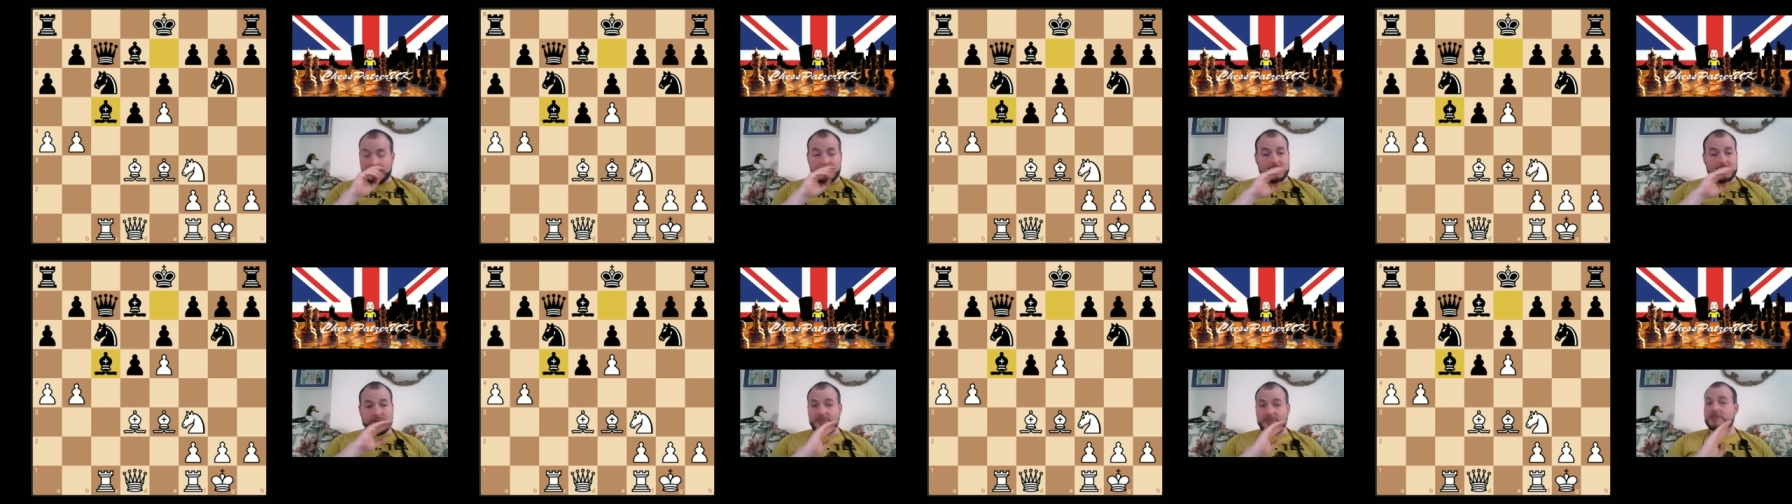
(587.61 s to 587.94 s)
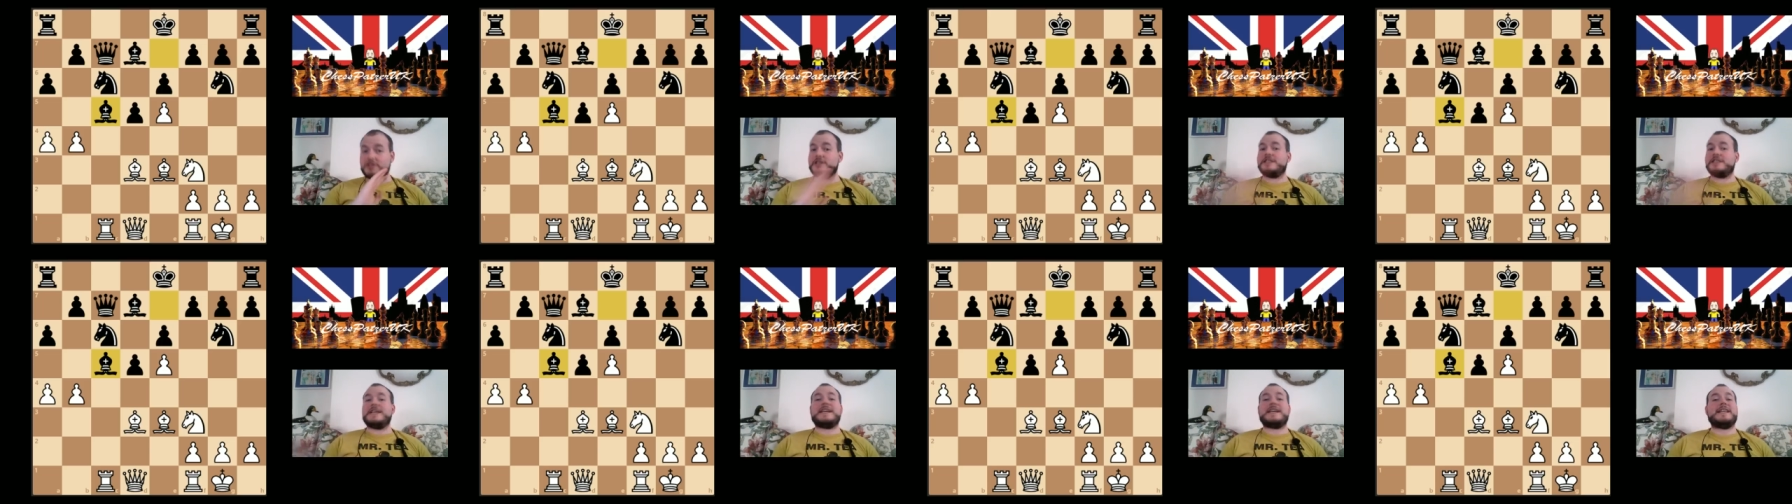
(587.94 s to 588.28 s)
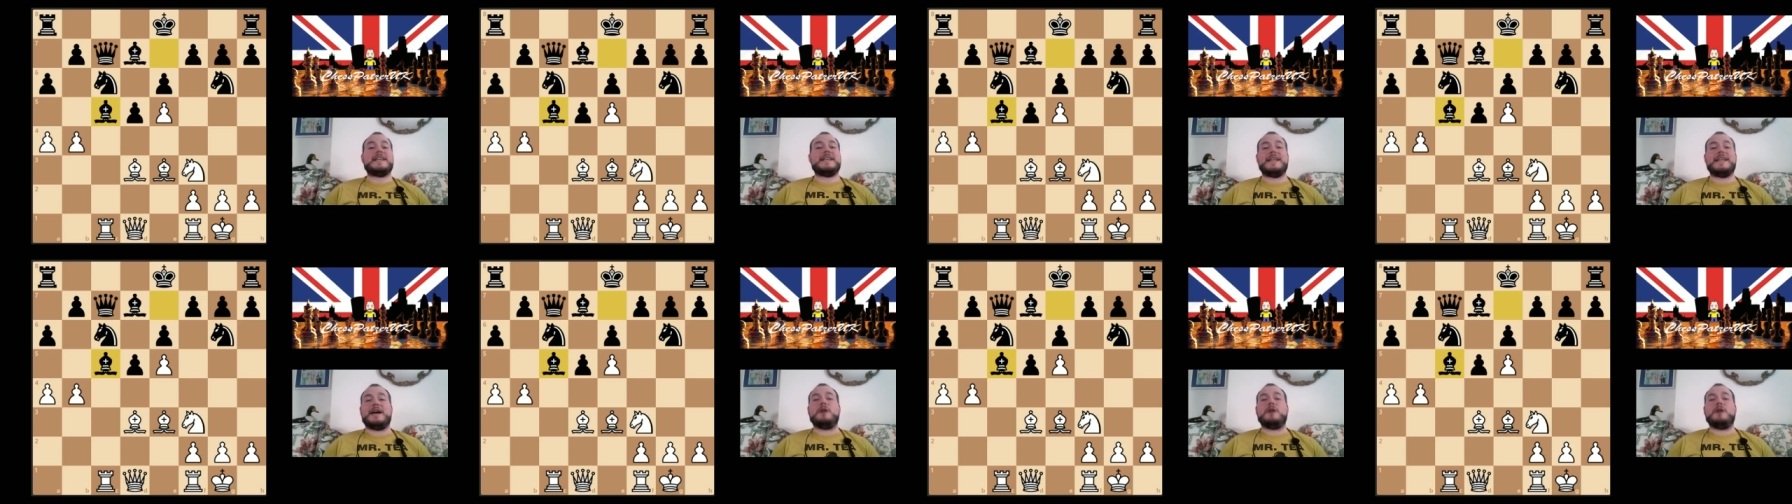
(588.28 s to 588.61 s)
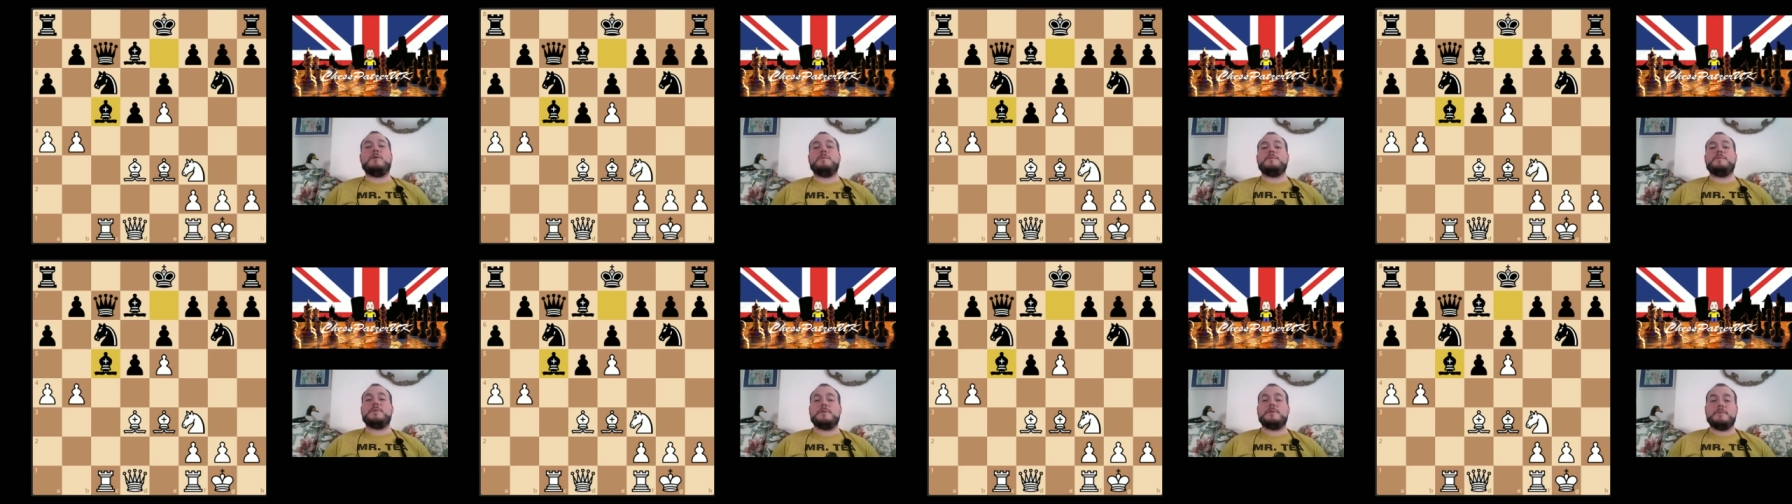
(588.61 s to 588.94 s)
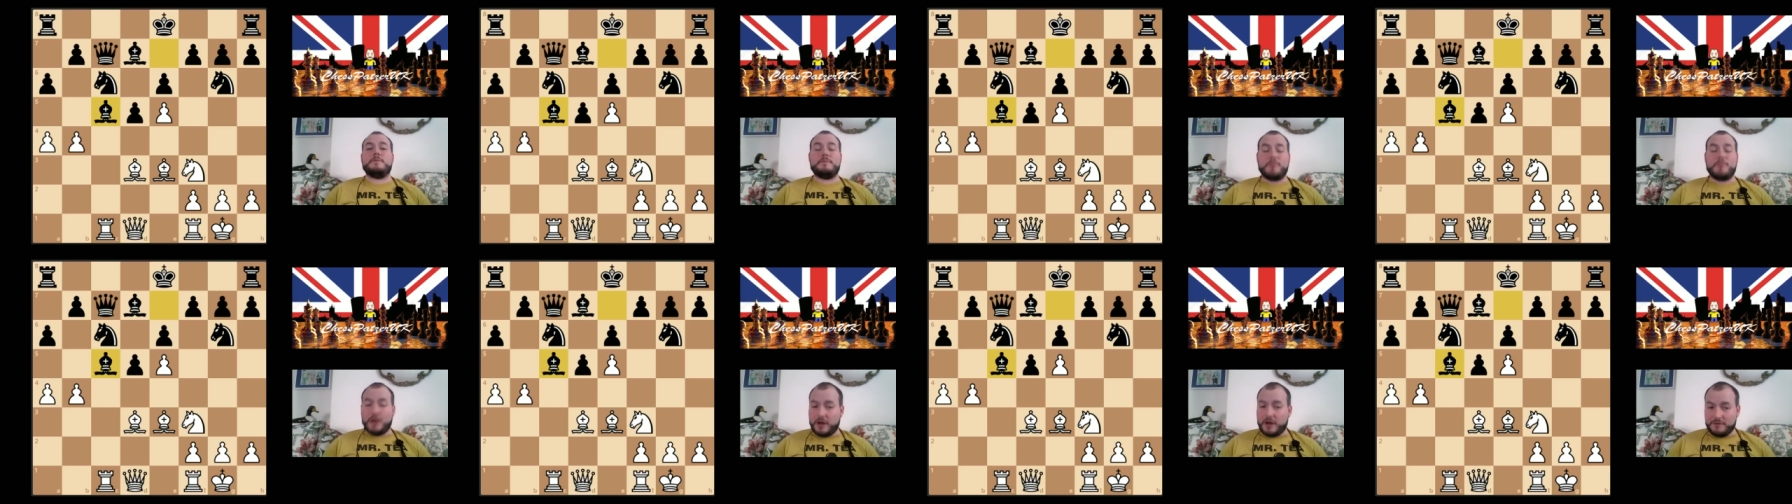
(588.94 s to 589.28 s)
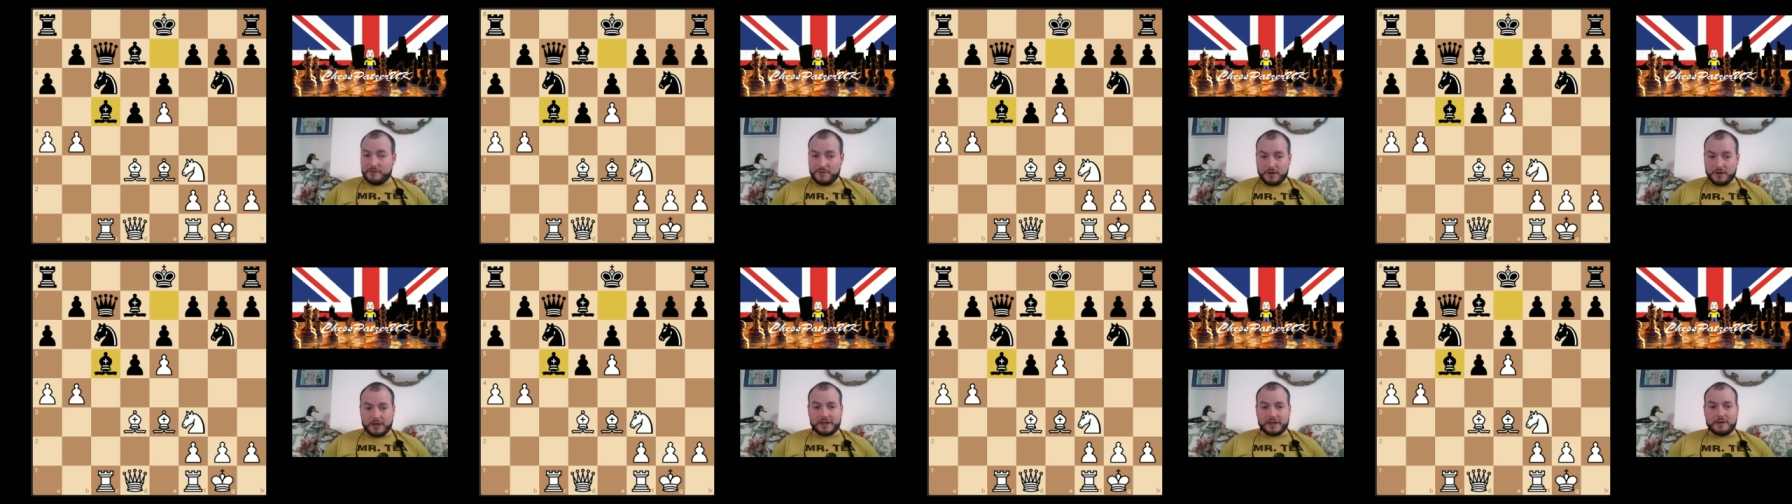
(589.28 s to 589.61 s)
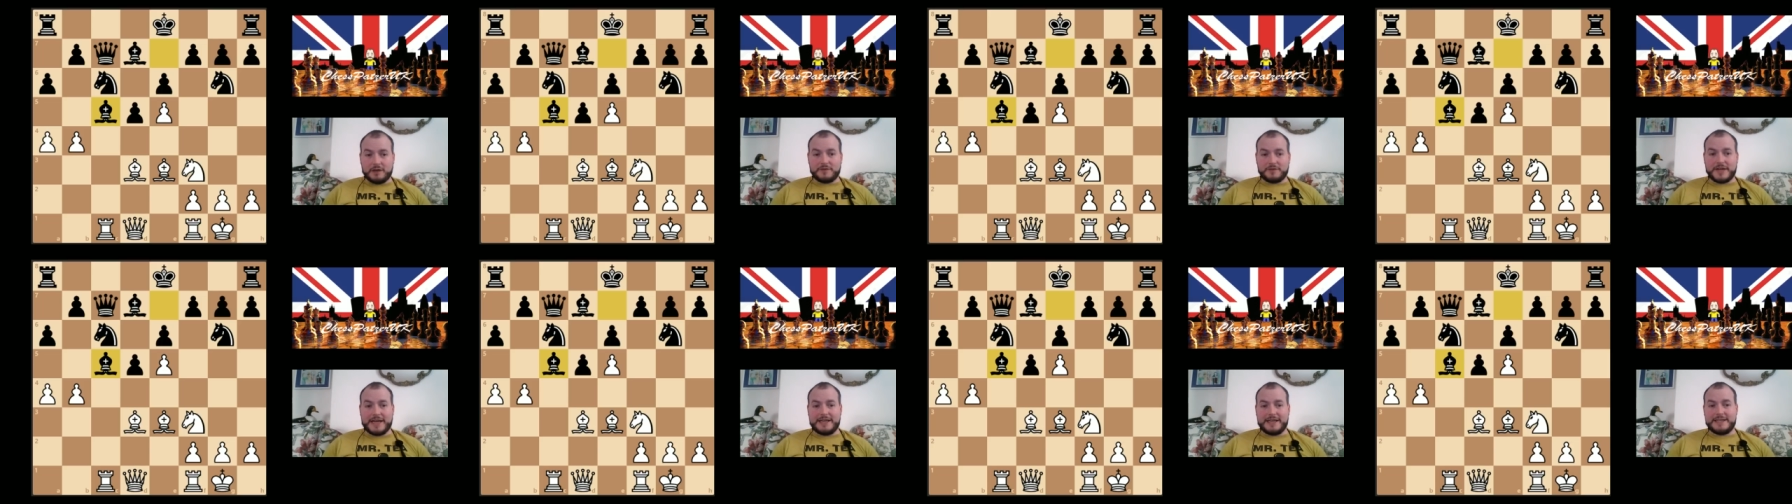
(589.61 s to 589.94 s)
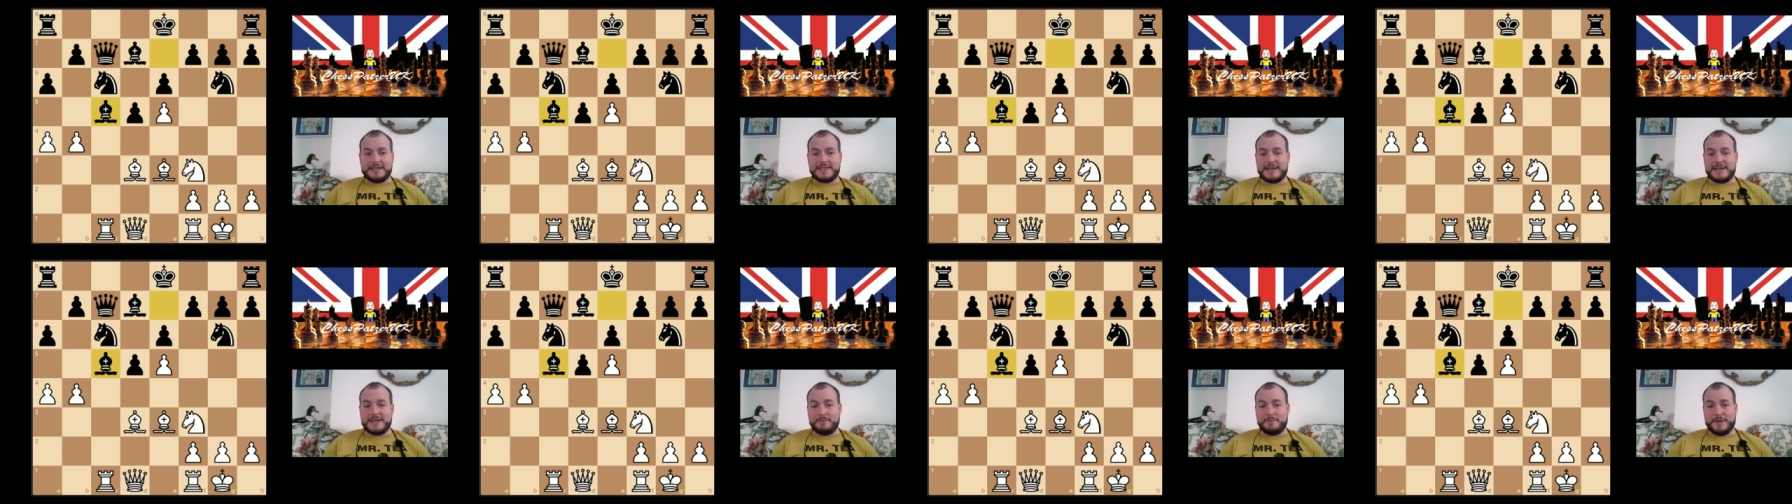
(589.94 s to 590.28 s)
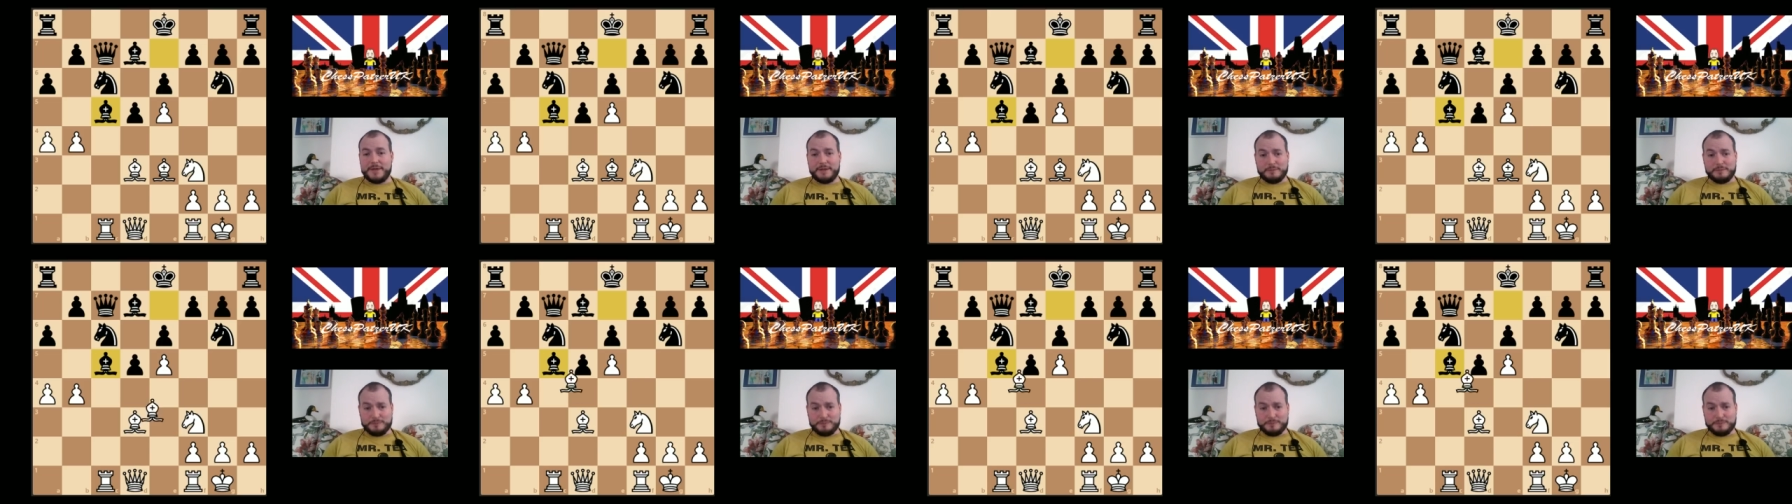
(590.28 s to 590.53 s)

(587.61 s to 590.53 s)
So he's just taking it now. But I feel like I've gained a tempi.